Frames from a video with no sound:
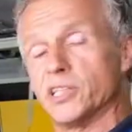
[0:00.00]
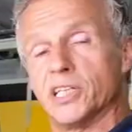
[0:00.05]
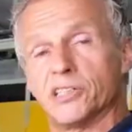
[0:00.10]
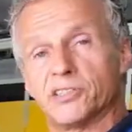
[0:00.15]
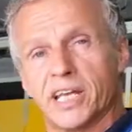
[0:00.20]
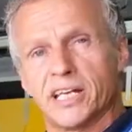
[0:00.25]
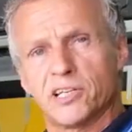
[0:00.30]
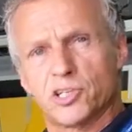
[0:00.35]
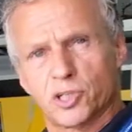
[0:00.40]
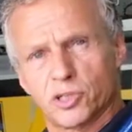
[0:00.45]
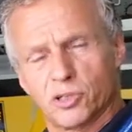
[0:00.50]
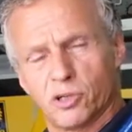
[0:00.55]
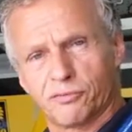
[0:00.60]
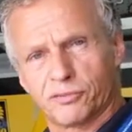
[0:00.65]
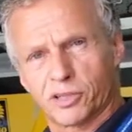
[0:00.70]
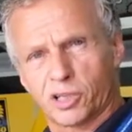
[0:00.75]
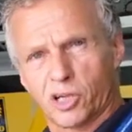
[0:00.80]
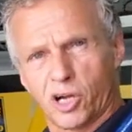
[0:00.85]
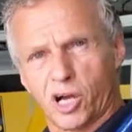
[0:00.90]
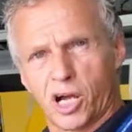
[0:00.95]
the attention
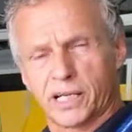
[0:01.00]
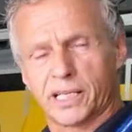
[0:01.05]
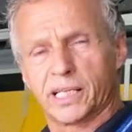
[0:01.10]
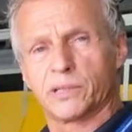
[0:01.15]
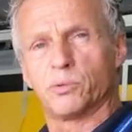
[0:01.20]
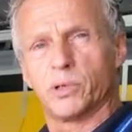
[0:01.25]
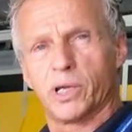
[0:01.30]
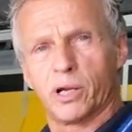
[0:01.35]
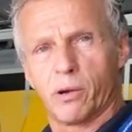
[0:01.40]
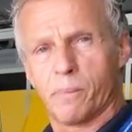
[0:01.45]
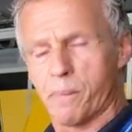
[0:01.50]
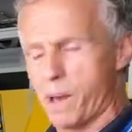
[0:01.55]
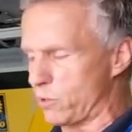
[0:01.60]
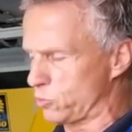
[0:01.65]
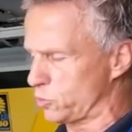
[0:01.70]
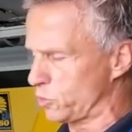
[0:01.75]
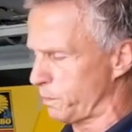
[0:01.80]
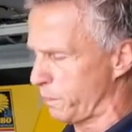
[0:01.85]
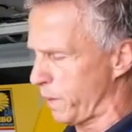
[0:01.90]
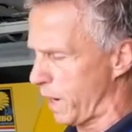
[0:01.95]
of the car that we are
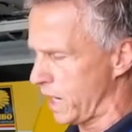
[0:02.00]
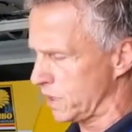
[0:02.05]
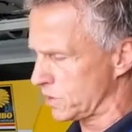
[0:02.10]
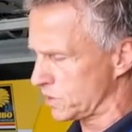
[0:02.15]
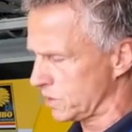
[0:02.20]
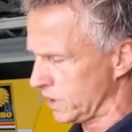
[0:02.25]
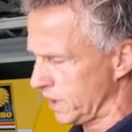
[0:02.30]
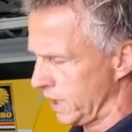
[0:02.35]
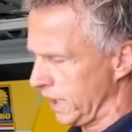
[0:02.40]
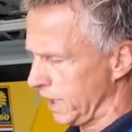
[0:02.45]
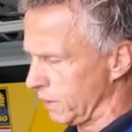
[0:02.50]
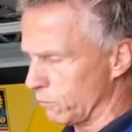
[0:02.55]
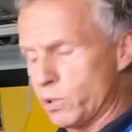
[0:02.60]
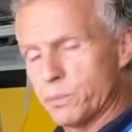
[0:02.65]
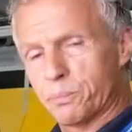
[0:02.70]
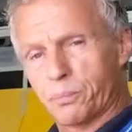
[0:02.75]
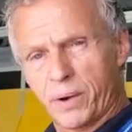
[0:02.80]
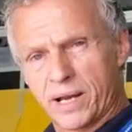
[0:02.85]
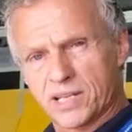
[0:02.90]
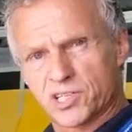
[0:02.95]
about to pass,
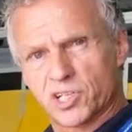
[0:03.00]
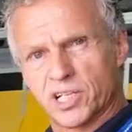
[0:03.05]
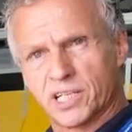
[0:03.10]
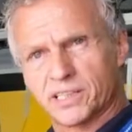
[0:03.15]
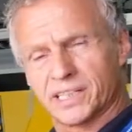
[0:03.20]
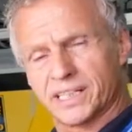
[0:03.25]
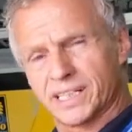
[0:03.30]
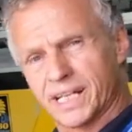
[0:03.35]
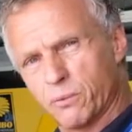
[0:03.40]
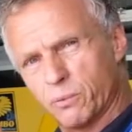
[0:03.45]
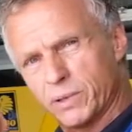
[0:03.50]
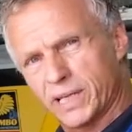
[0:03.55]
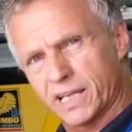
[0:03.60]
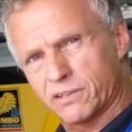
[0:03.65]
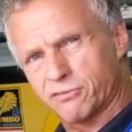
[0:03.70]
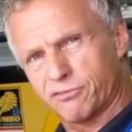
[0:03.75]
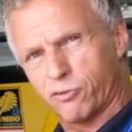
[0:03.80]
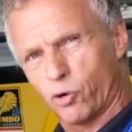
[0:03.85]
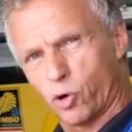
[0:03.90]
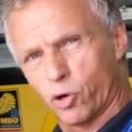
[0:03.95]
we press it, and then we
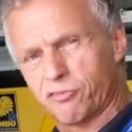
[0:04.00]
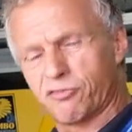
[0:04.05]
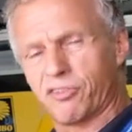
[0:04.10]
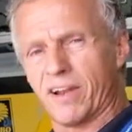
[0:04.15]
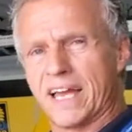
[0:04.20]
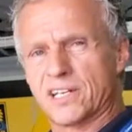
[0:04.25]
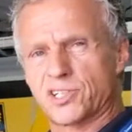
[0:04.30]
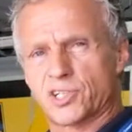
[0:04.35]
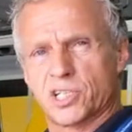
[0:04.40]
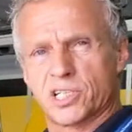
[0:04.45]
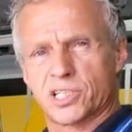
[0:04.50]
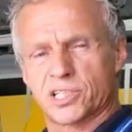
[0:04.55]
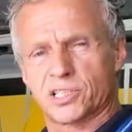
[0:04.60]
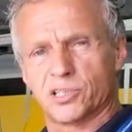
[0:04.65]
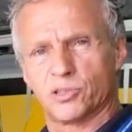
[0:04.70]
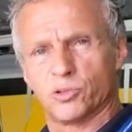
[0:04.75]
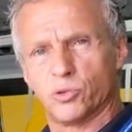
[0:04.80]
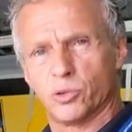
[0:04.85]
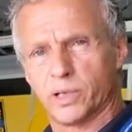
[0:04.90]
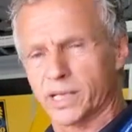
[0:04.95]
get 4 flashes
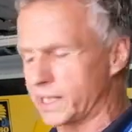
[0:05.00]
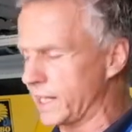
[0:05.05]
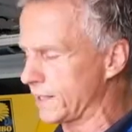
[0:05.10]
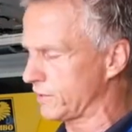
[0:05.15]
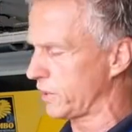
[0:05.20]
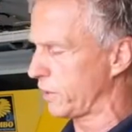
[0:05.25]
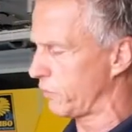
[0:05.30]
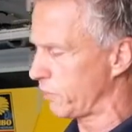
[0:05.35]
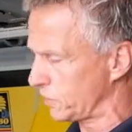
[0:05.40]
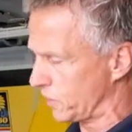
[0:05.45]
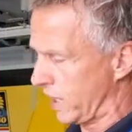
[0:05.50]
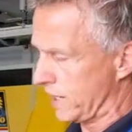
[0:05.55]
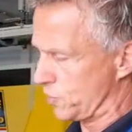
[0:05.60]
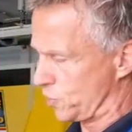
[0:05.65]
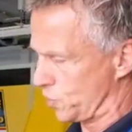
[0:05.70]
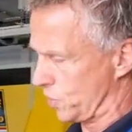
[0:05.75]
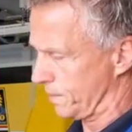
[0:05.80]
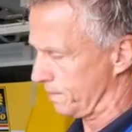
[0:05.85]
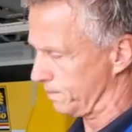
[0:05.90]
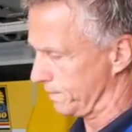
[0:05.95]
to get their
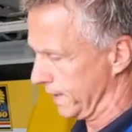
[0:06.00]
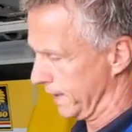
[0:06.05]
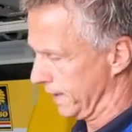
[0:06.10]
attention.